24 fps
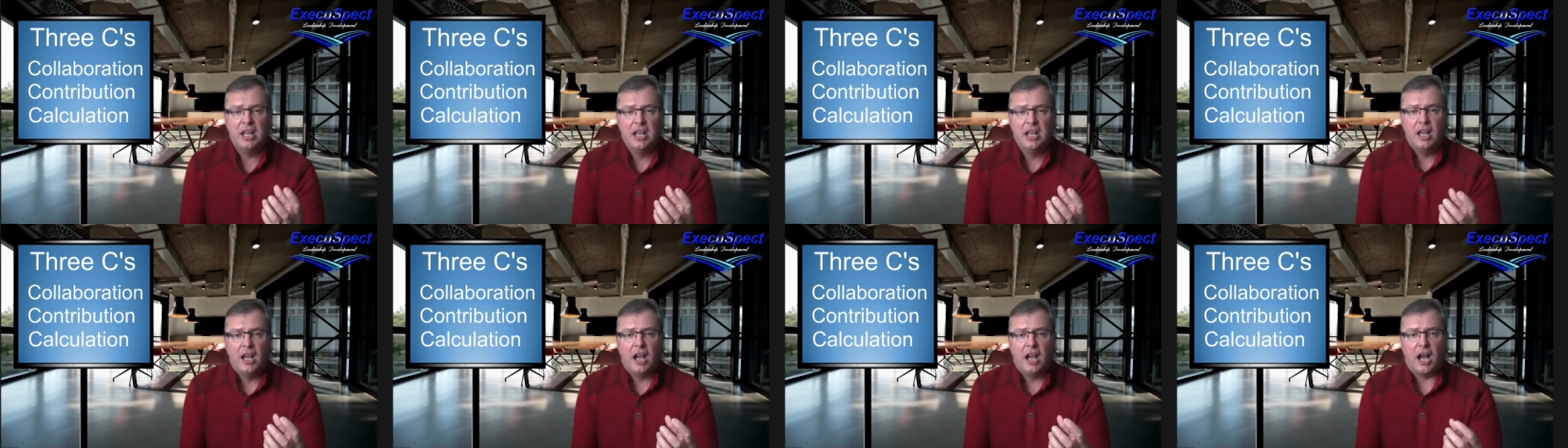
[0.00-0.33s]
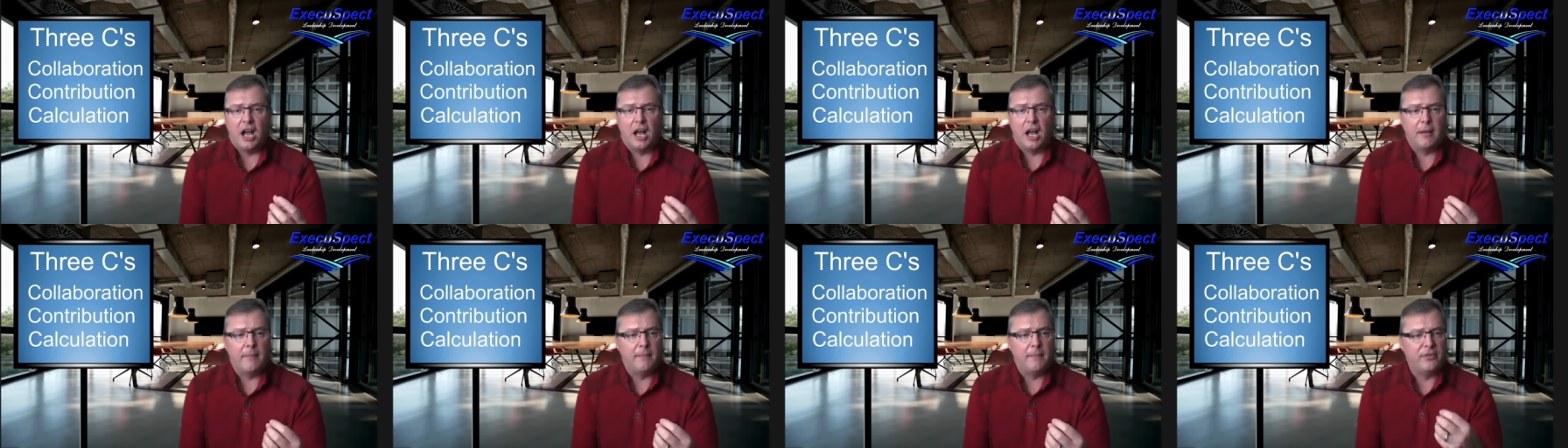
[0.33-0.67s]

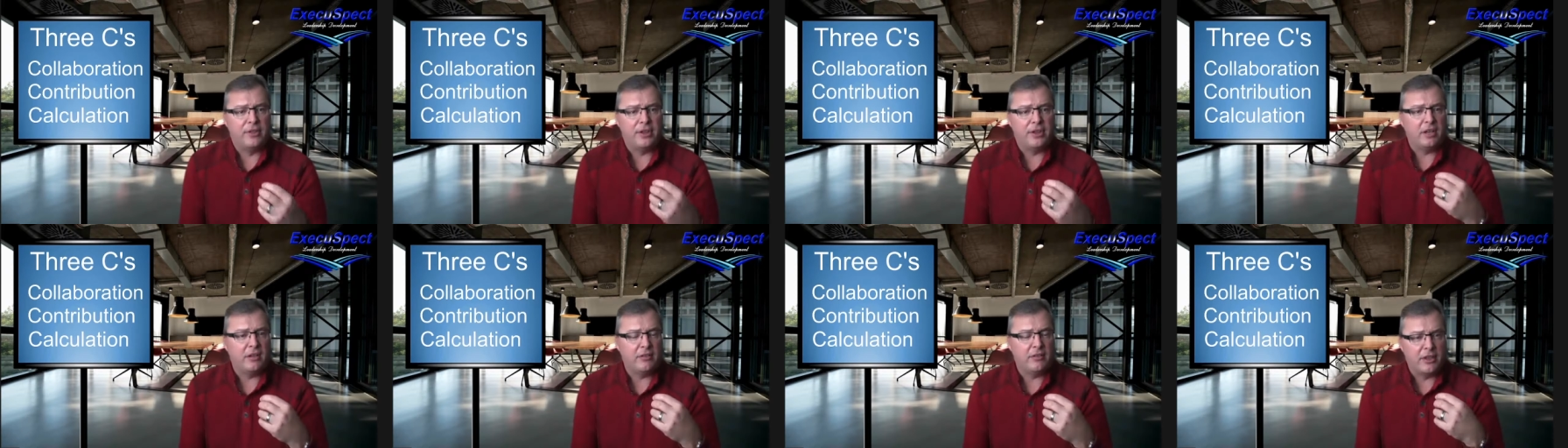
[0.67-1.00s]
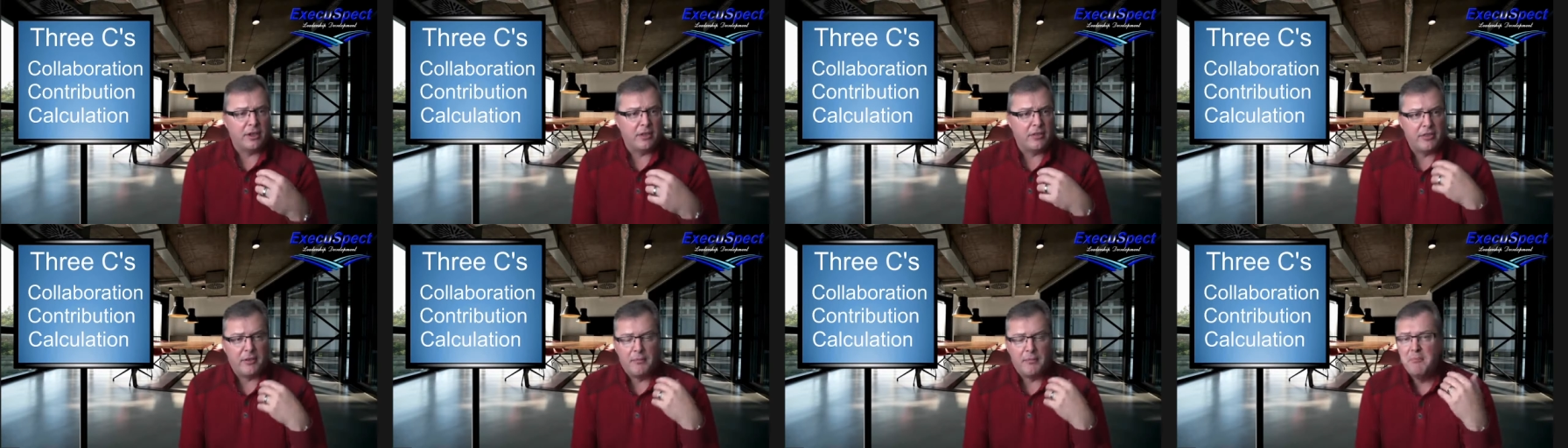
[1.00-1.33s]
um, the, the
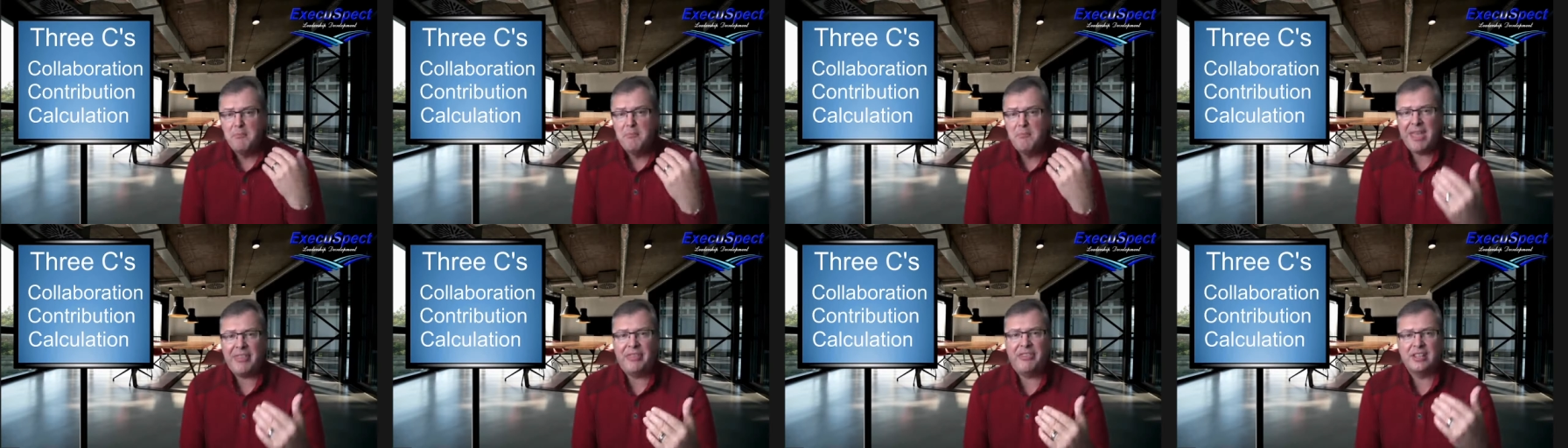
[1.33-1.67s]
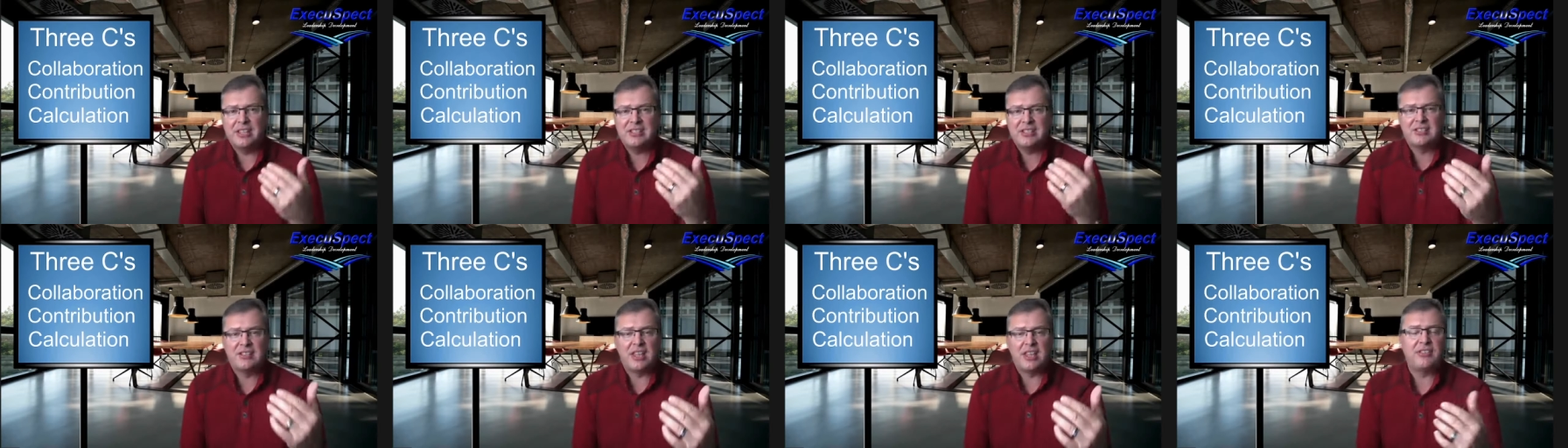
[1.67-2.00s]
the methods
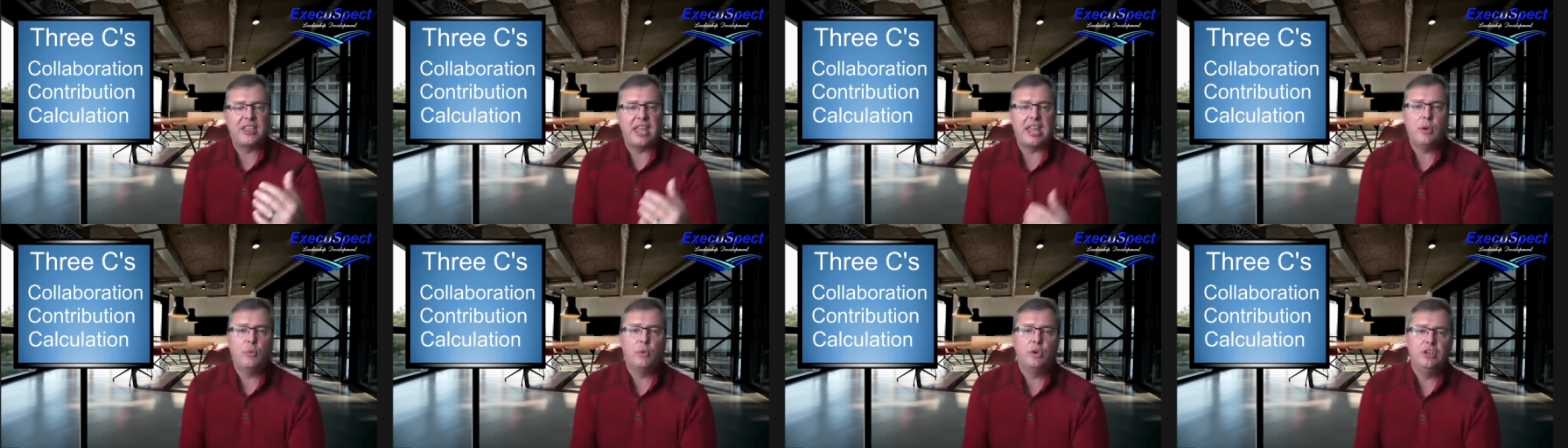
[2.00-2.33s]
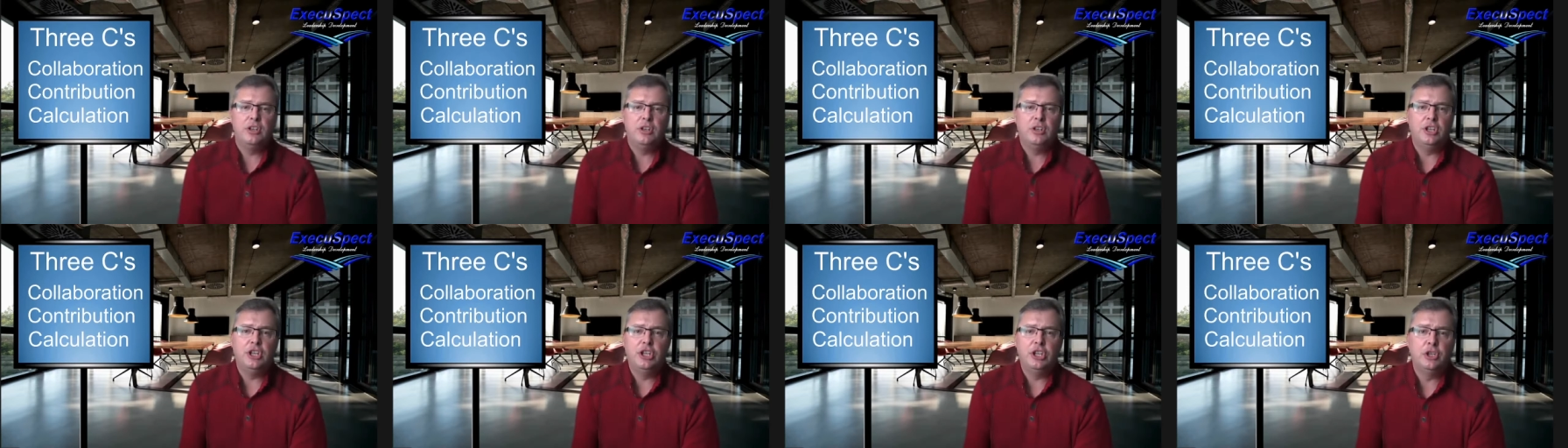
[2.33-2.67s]
that they would
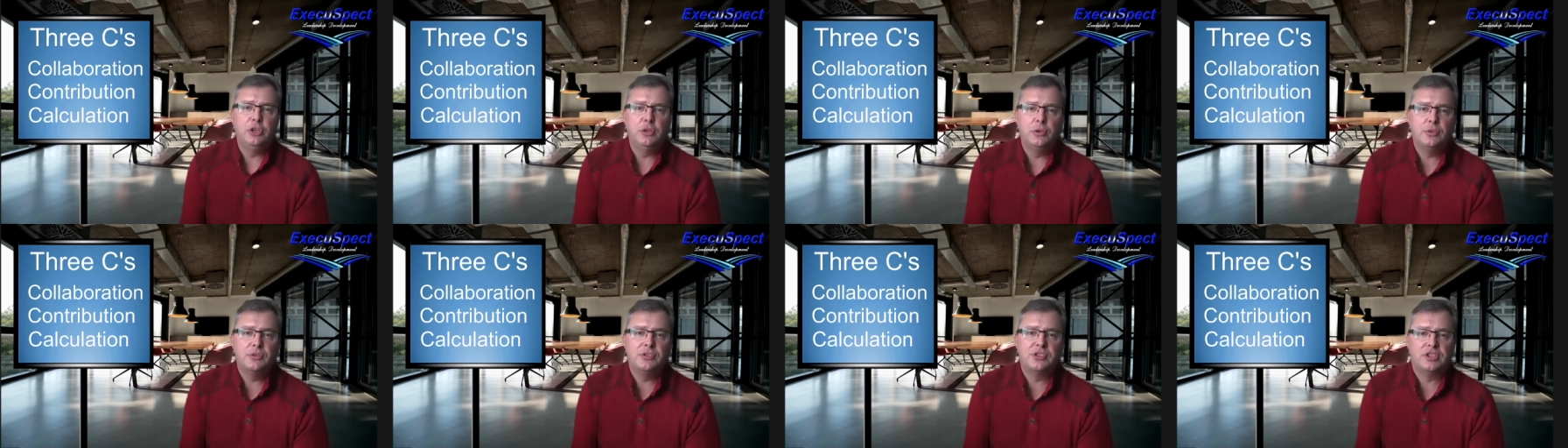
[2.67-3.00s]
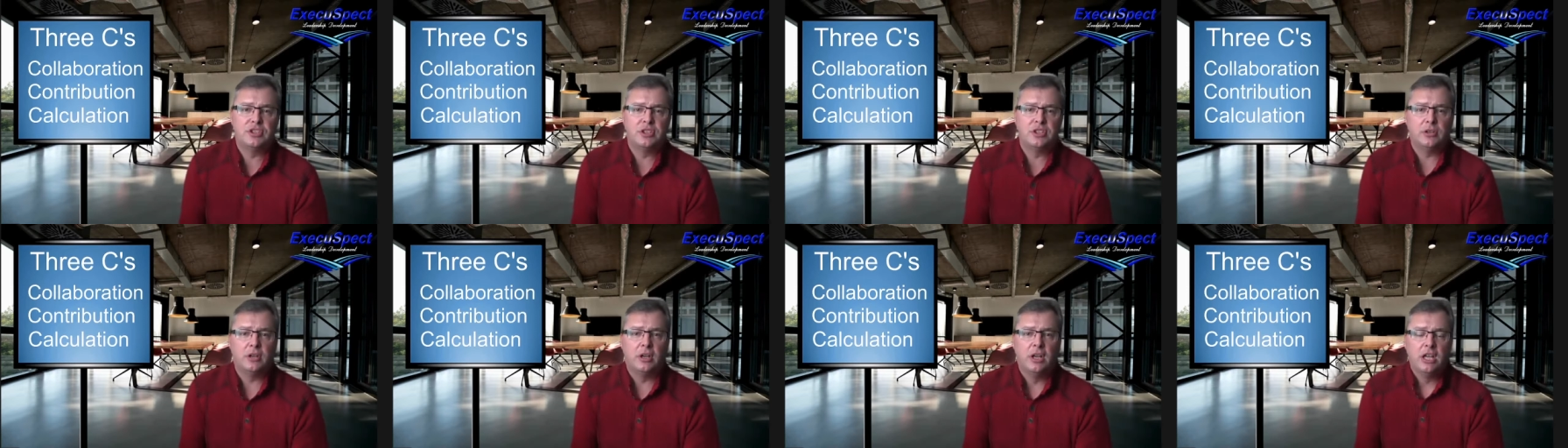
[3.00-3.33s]
use
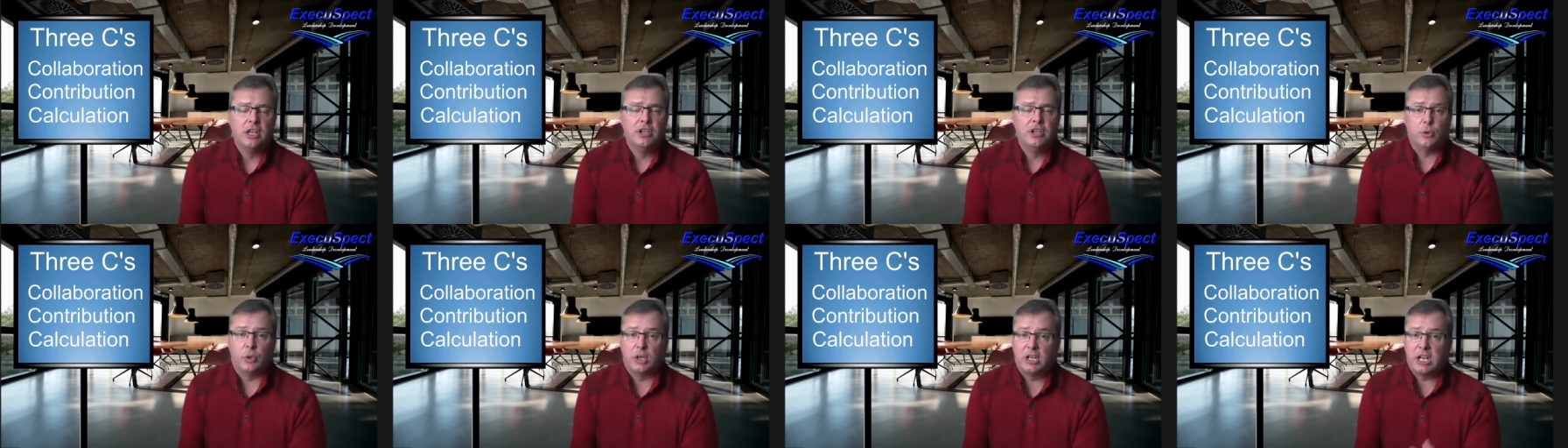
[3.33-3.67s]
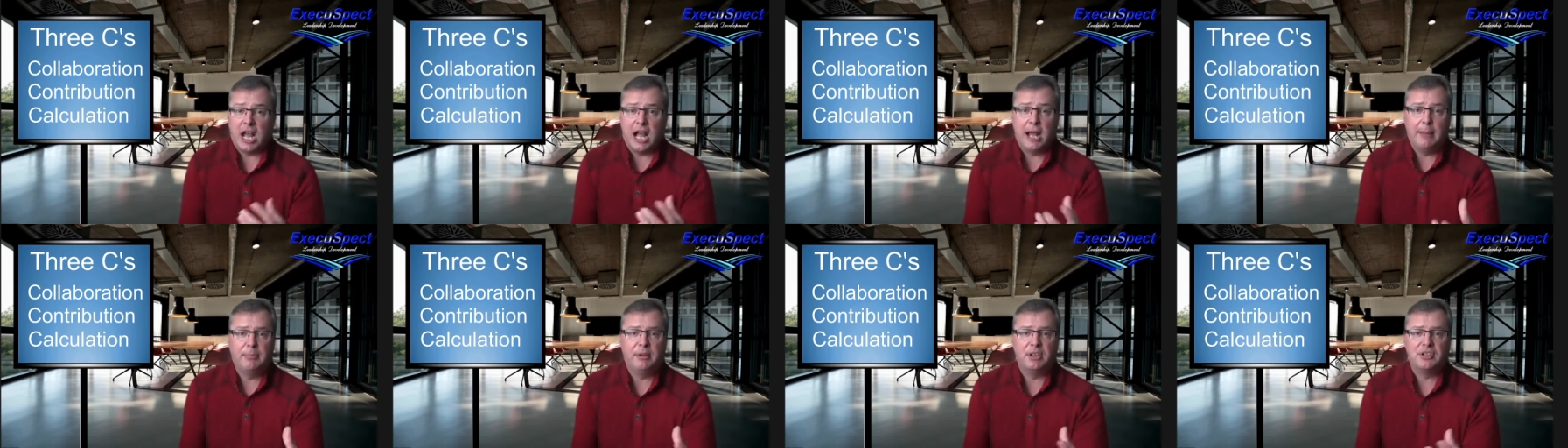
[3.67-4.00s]
to to
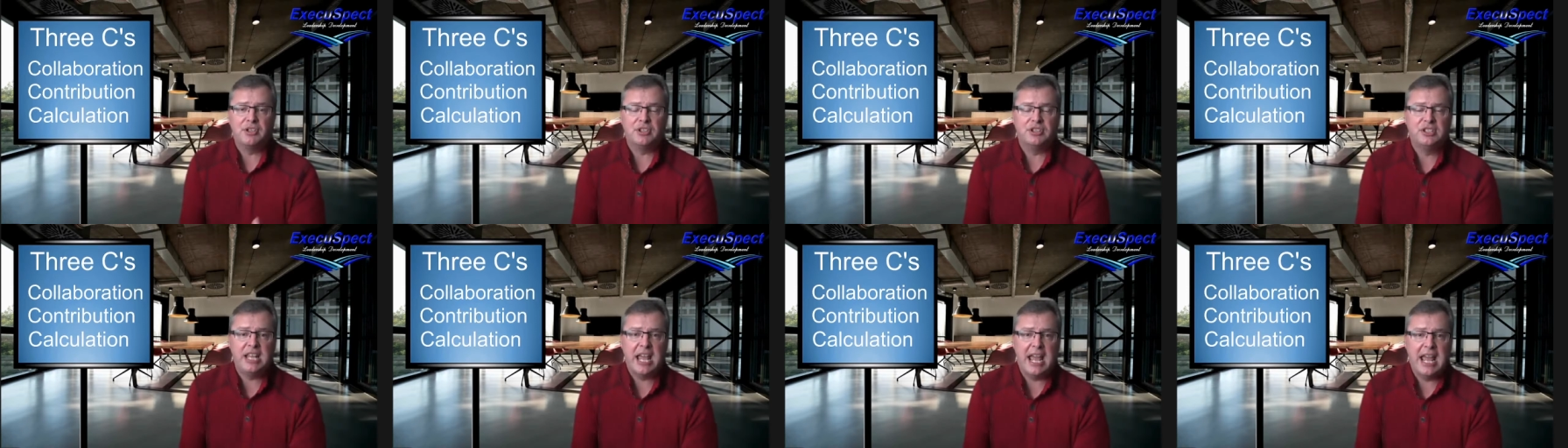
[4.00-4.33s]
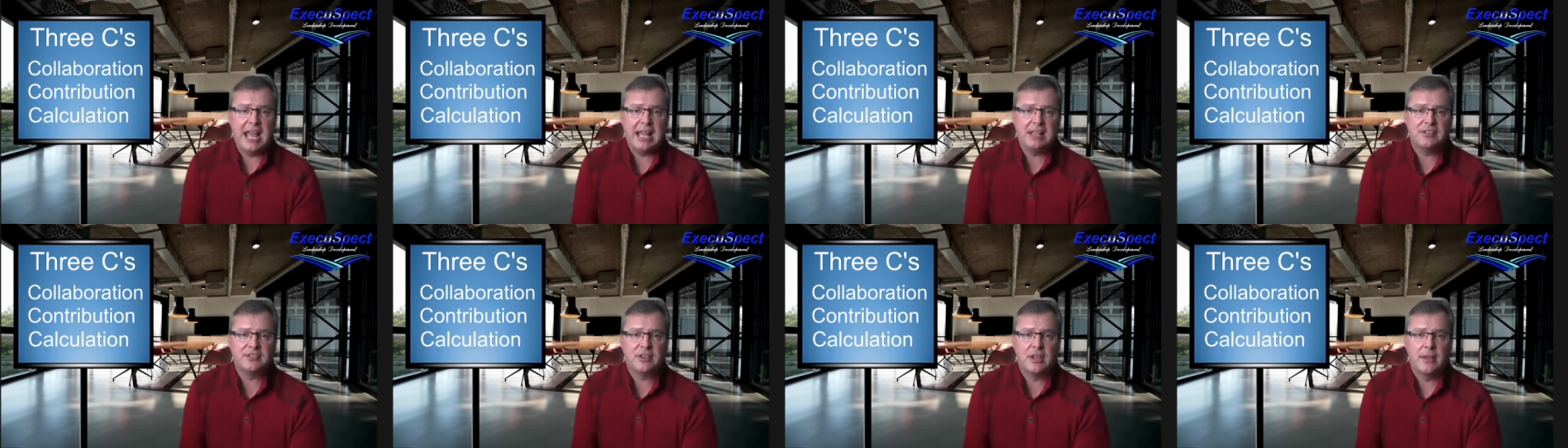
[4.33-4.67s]
accomplish a task.